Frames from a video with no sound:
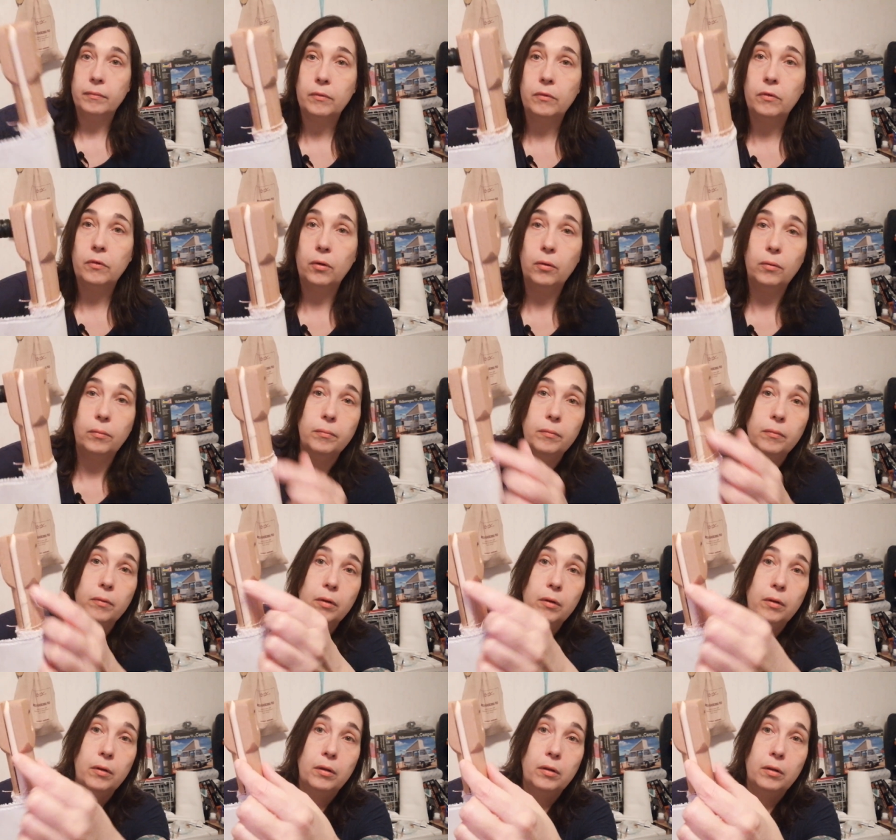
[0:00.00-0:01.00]
So
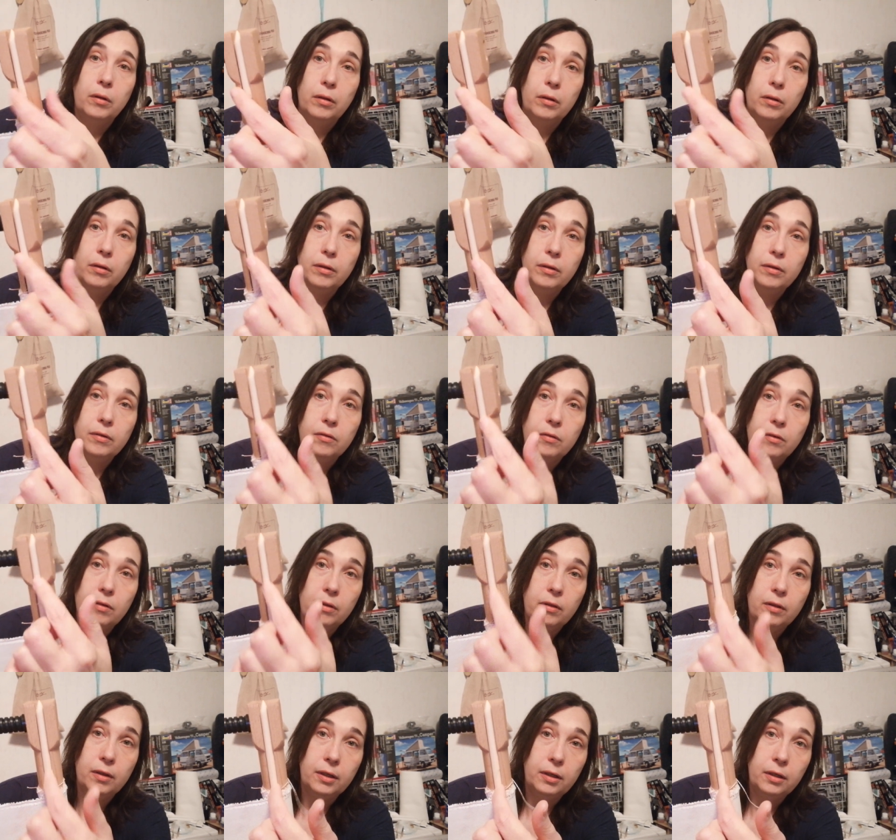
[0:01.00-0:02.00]
this
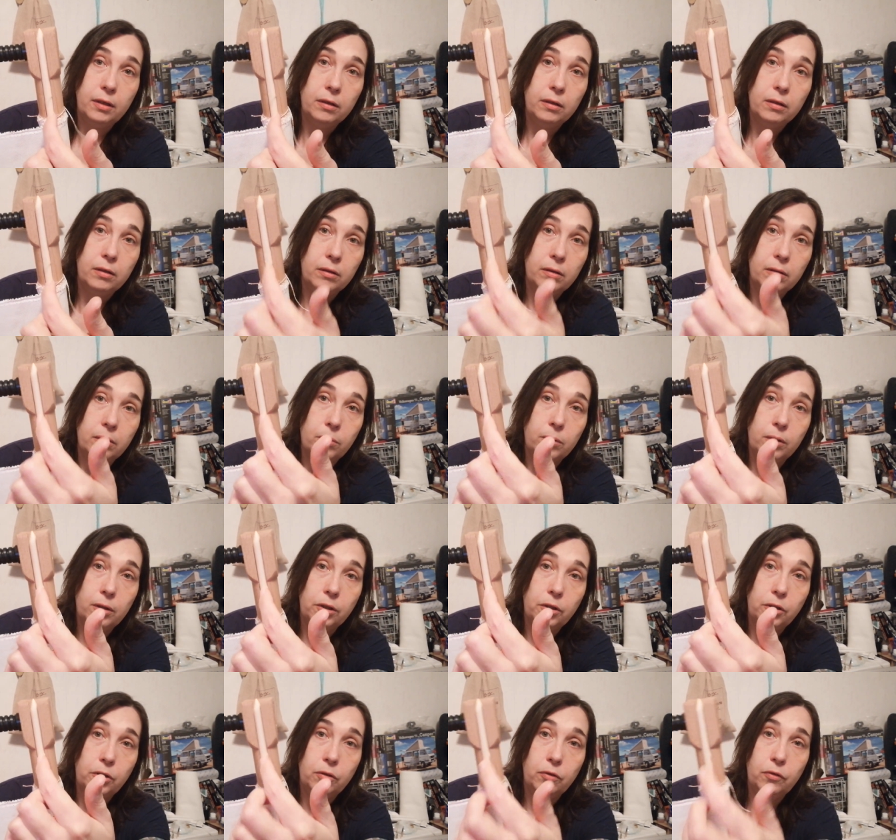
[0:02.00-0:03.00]
thin
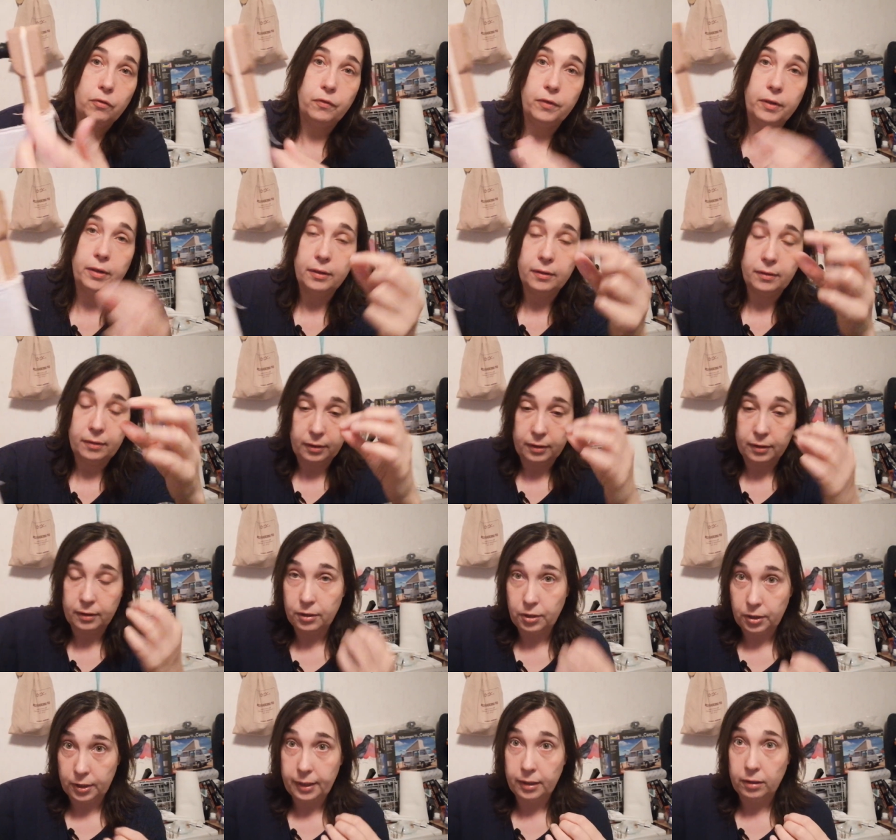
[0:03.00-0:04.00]
rod should fit in the
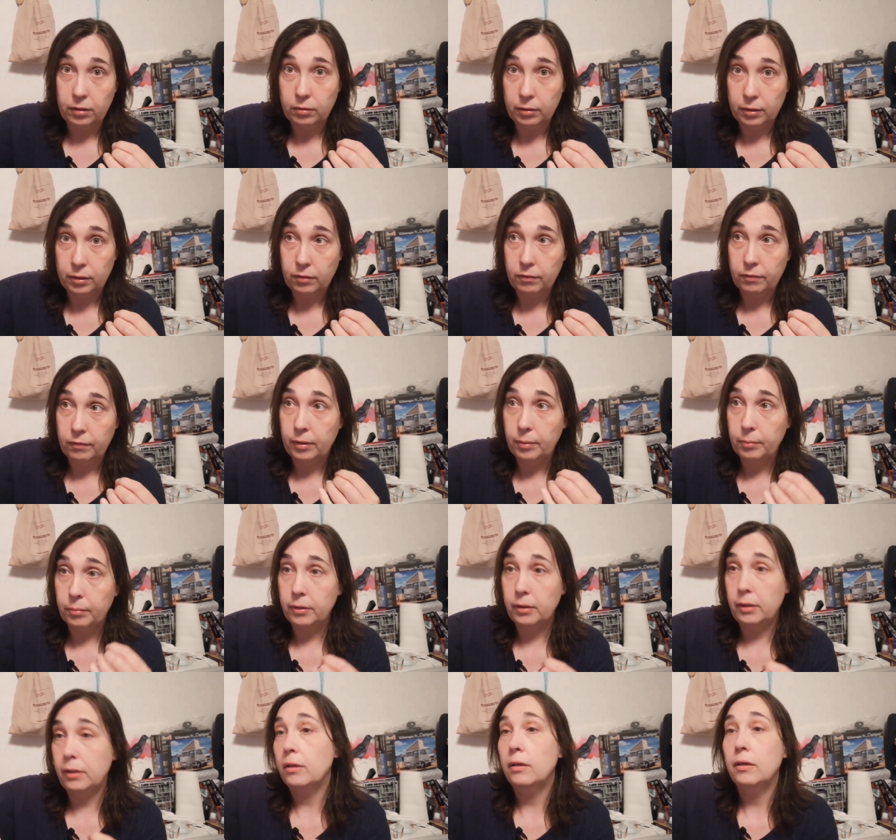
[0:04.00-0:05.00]
channel in the
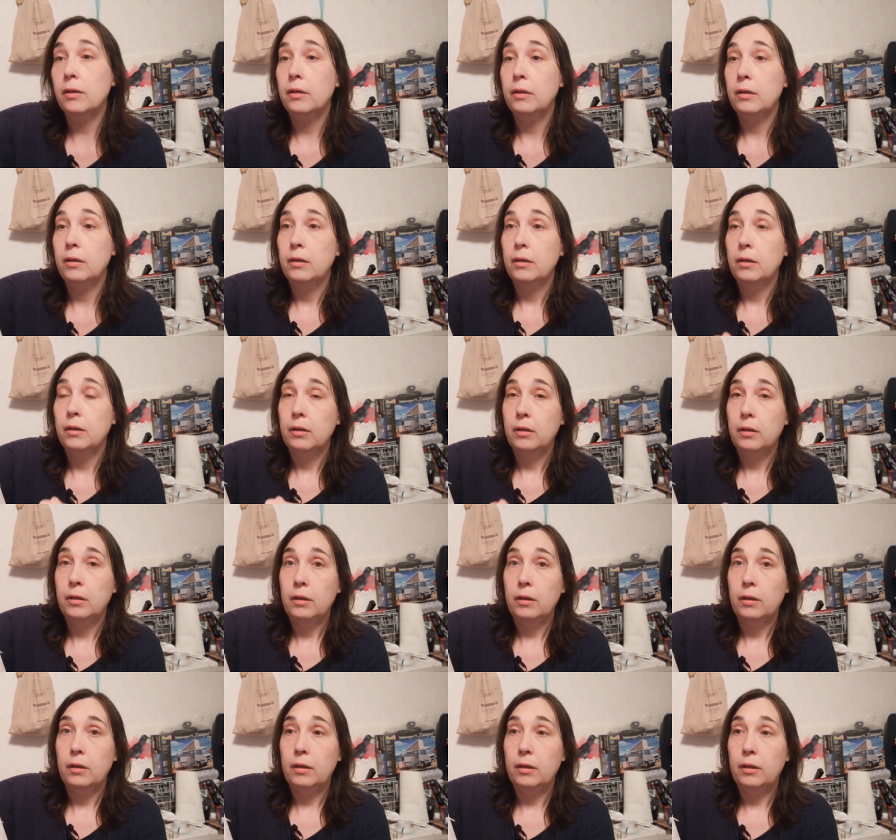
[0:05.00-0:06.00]
fabric,
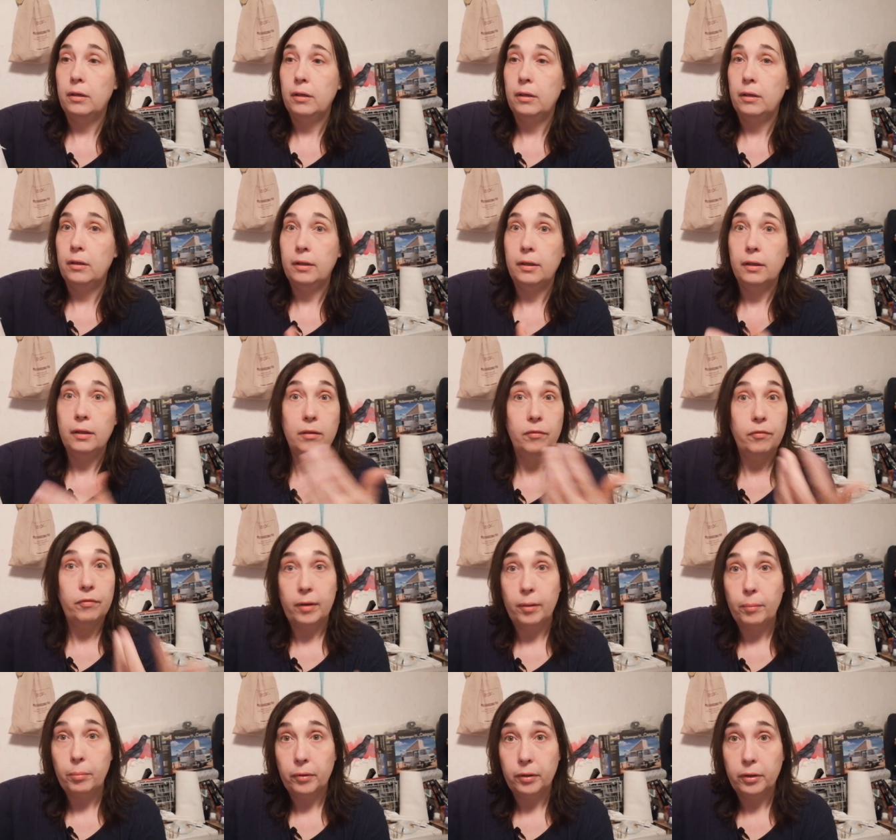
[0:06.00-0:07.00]
and then the
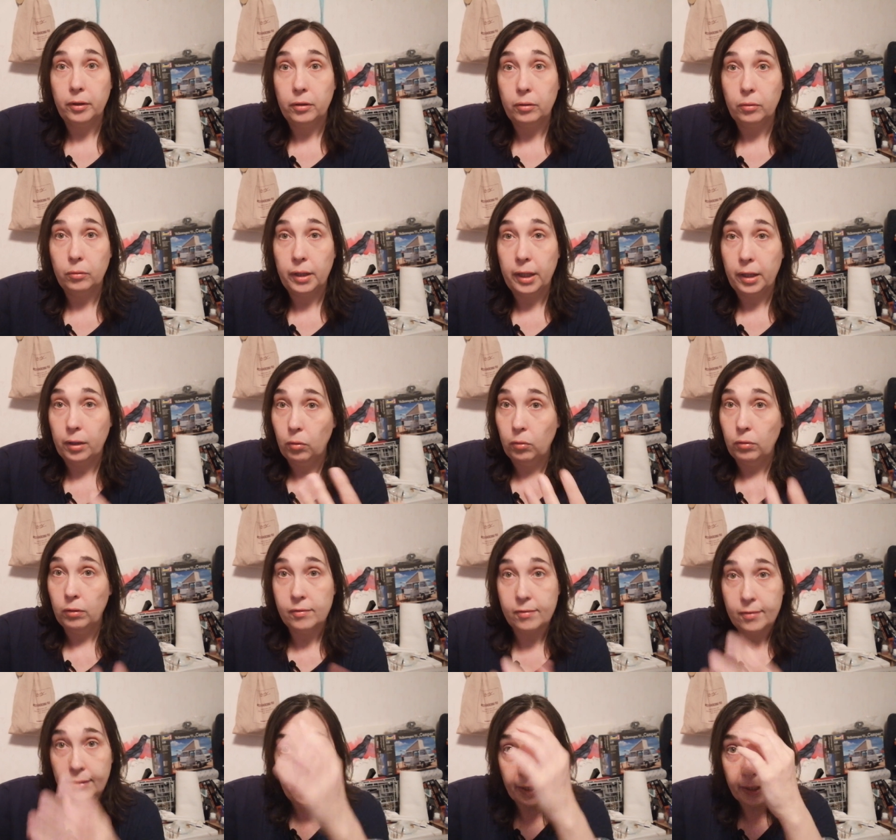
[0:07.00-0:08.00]
fabric can only
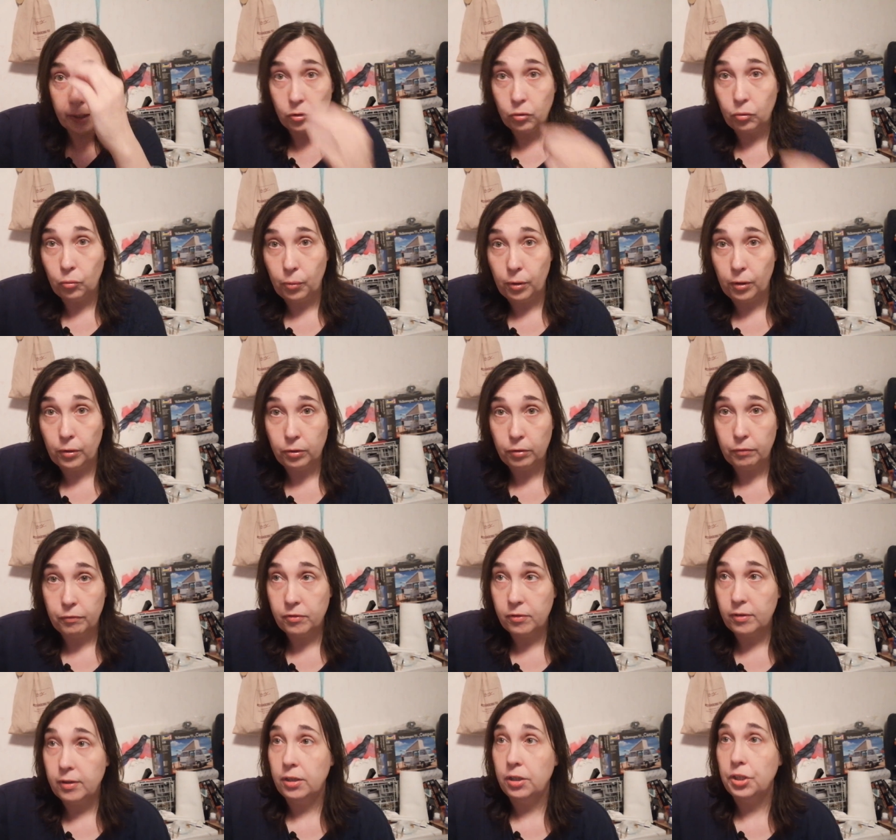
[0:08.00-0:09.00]
slide to where you've
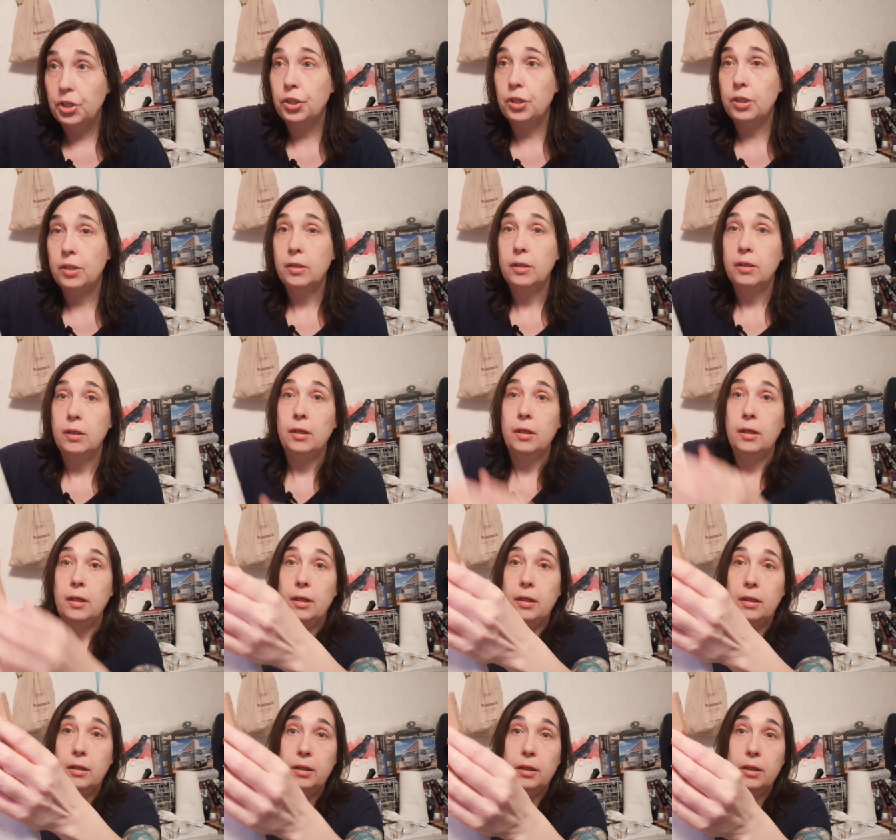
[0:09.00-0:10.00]
stitched,
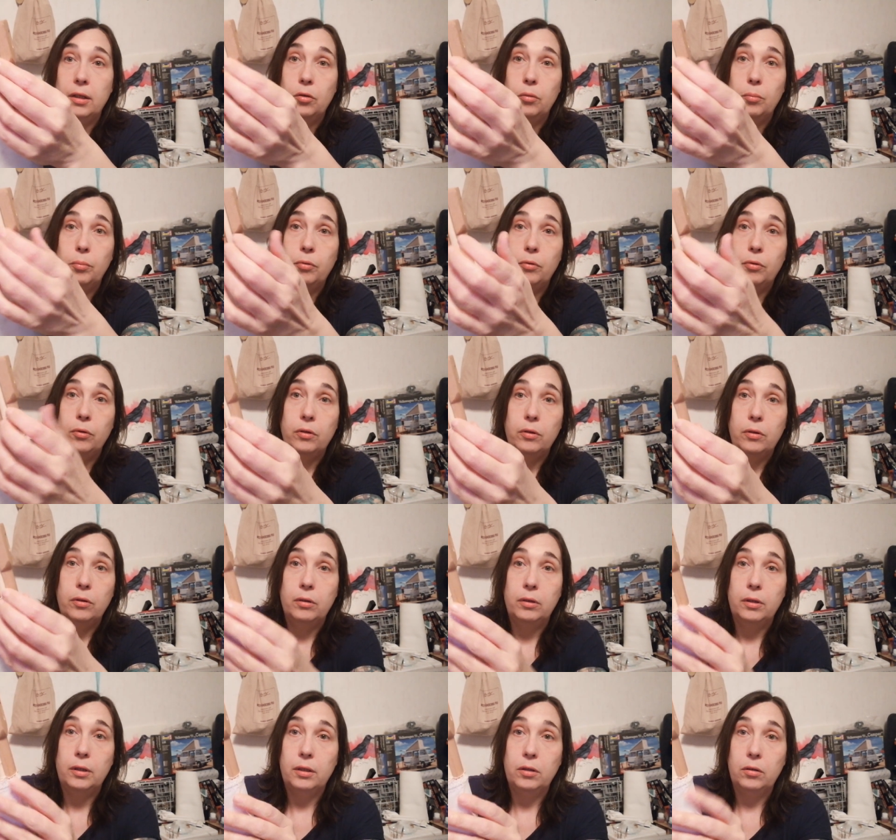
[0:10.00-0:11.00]
and then you put
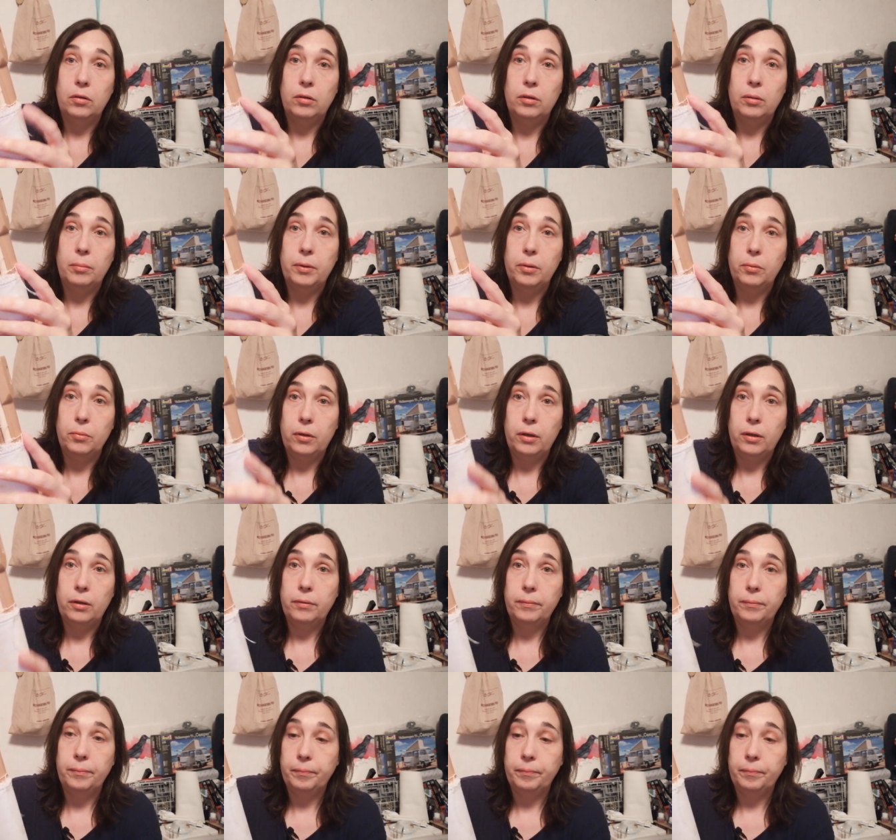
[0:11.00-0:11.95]
it on the big rod